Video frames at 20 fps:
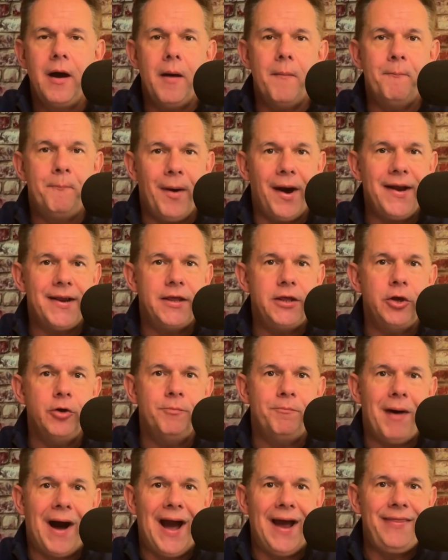But you
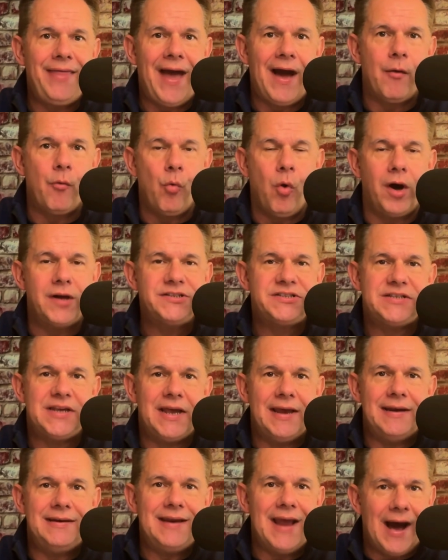buy that once
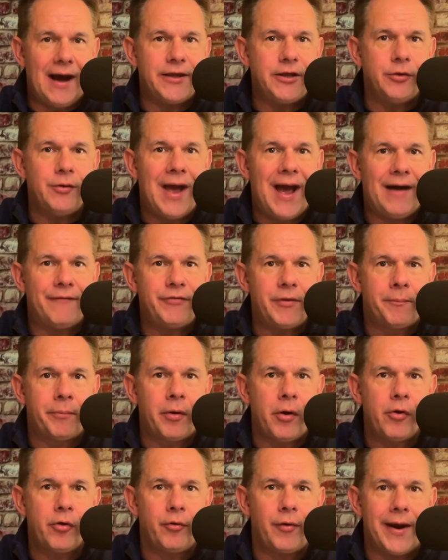and now you have the
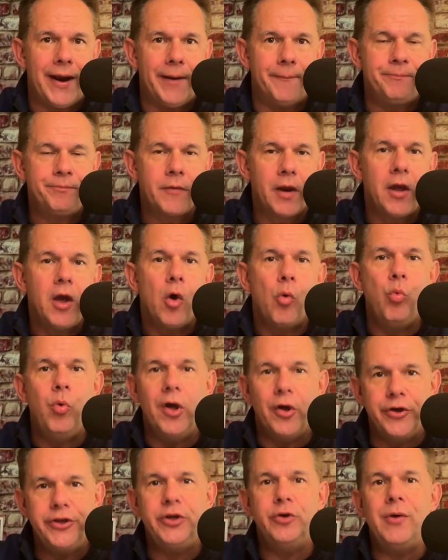program.
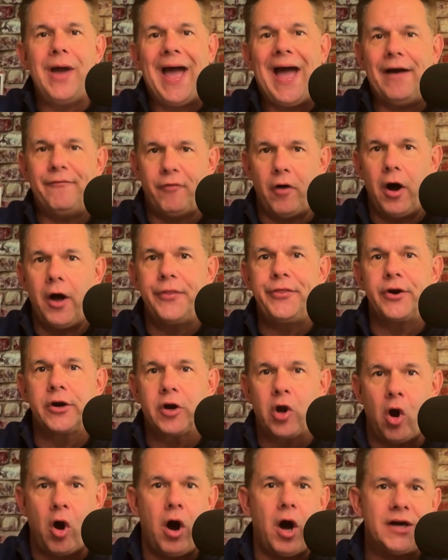Will you have other
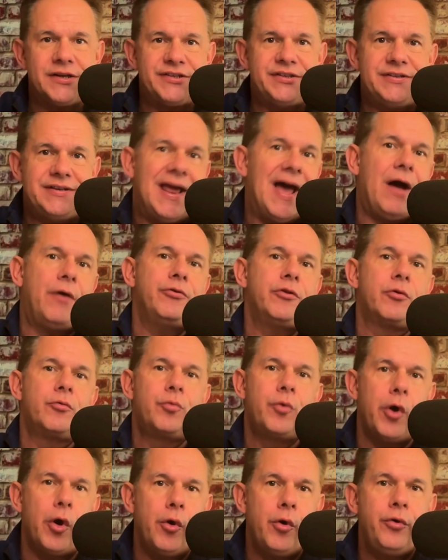costs down the
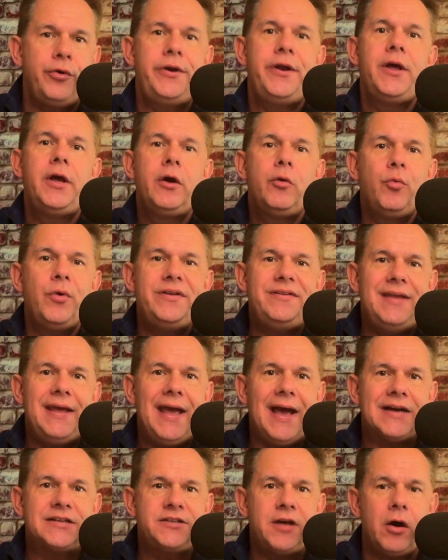road with
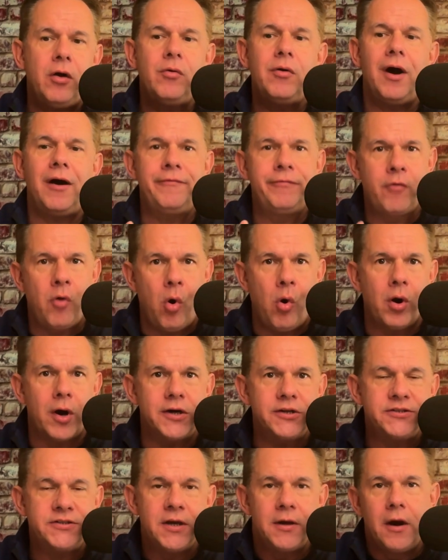DxO? Of
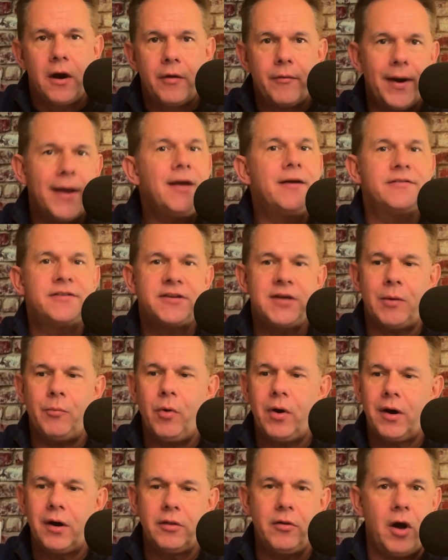course, right? Because
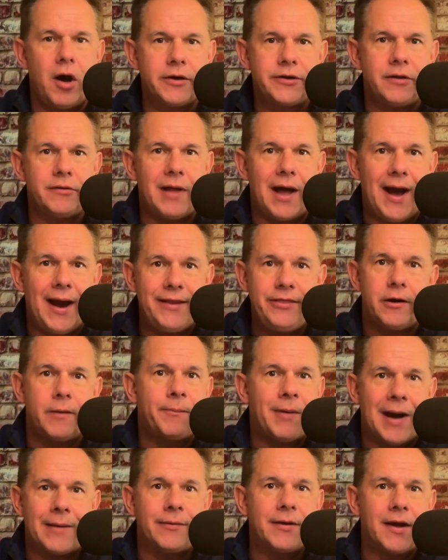somewhere along the line, they're
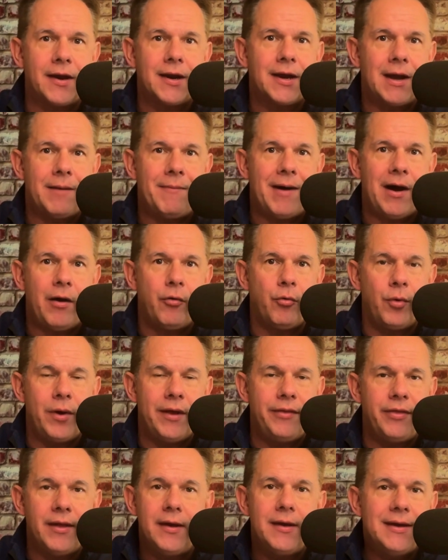probably going to come out
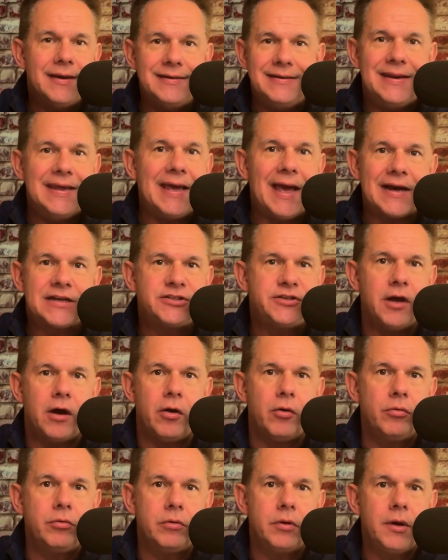with
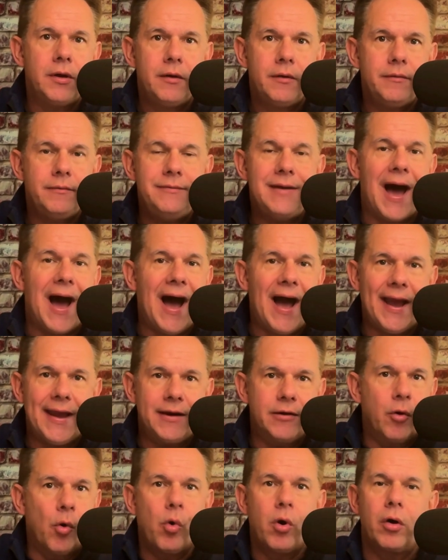DxO
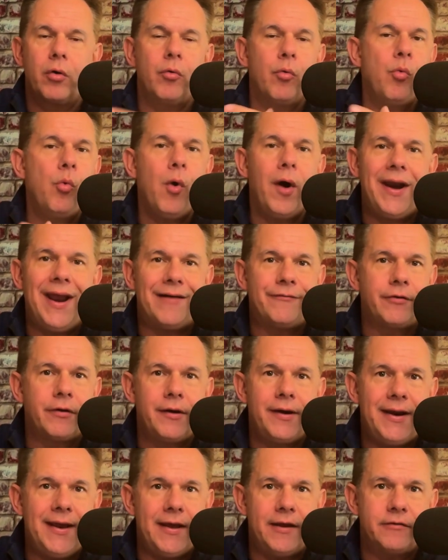9 or whatever
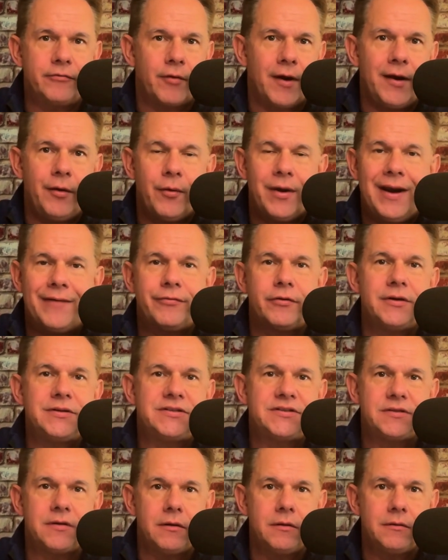it is, right? Whatever
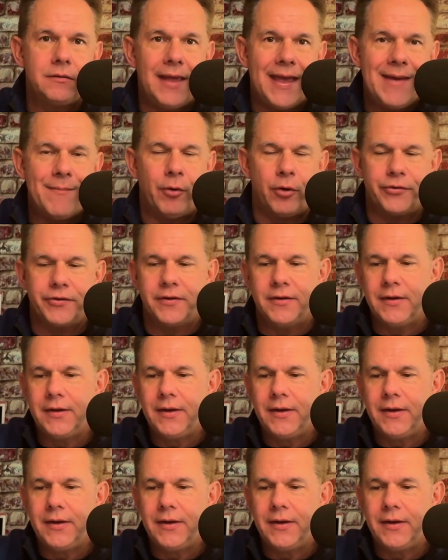it's labeled.